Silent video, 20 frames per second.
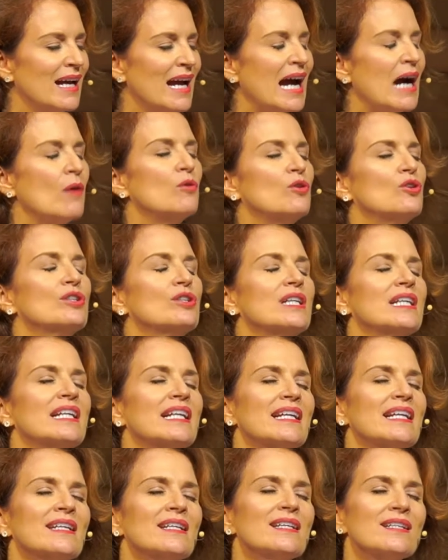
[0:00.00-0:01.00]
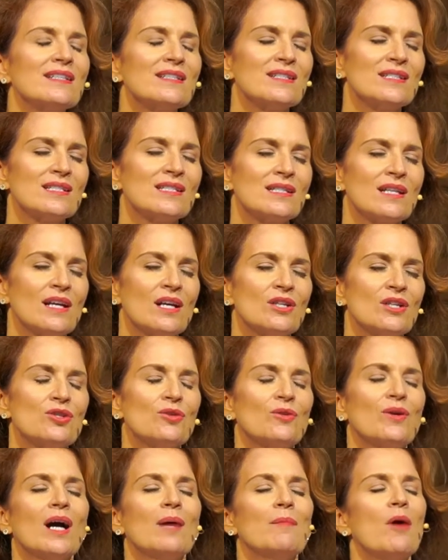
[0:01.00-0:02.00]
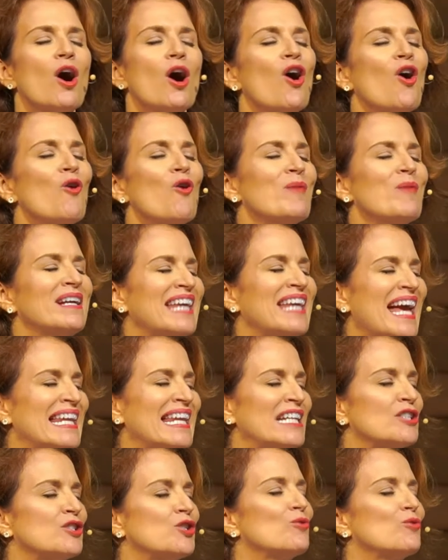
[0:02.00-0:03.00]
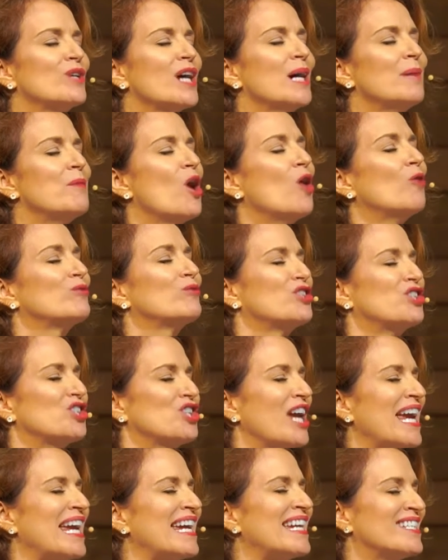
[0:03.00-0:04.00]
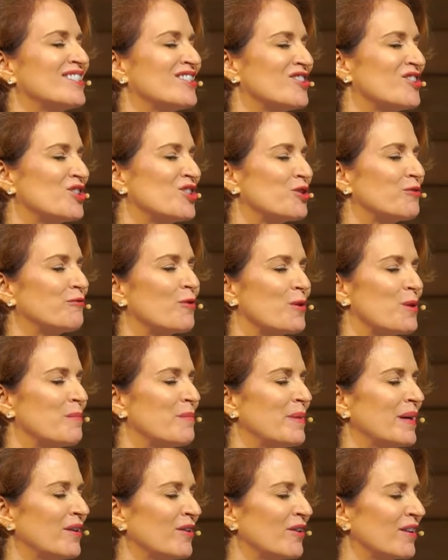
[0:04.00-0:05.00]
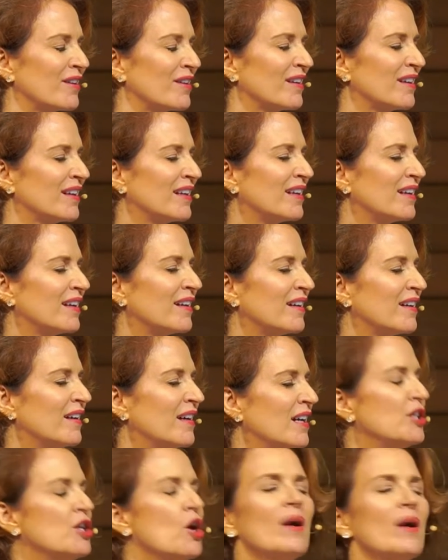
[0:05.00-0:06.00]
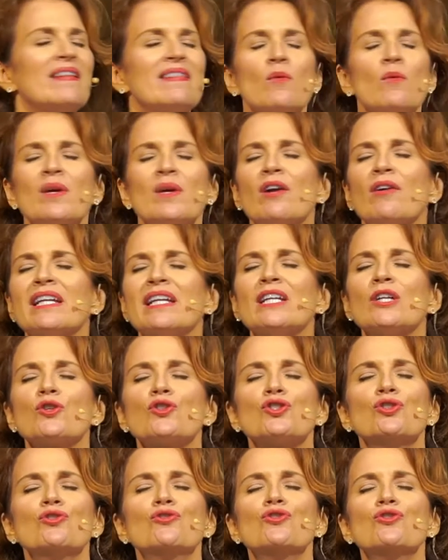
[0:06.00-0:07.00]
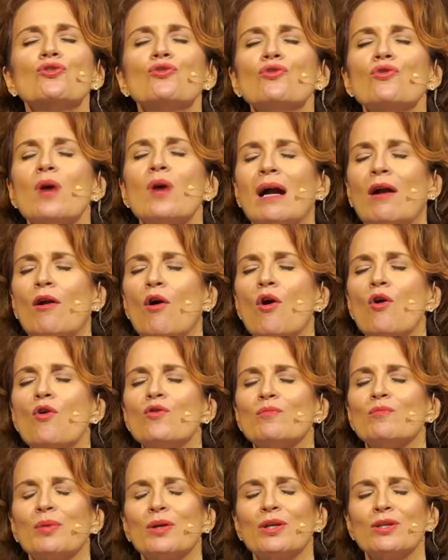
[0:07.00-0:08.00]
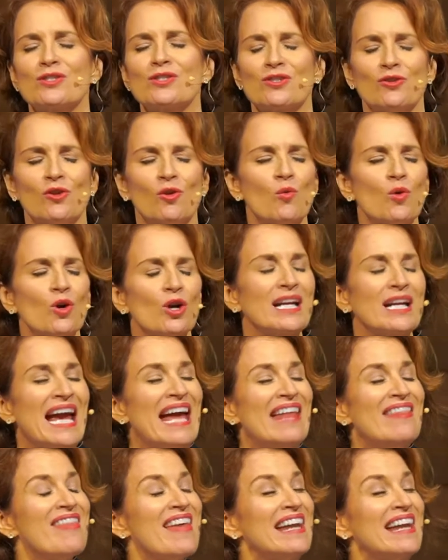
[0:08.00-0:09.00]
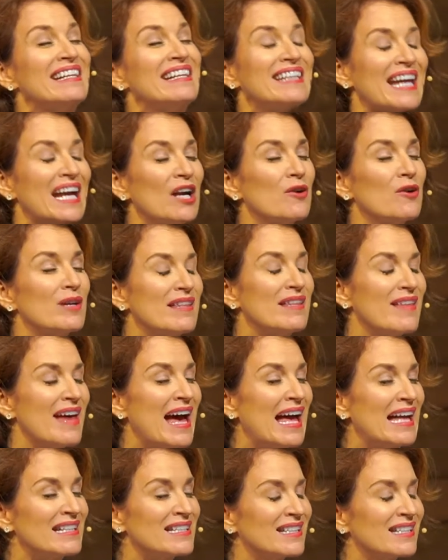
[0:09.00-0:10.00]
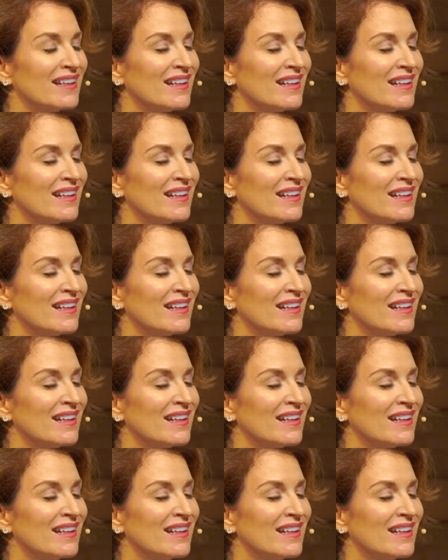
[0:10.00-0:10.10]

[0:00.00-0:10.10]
How good it is to come home again and to come home changed for the better, knowing that we are here to do our own personal work and then carry that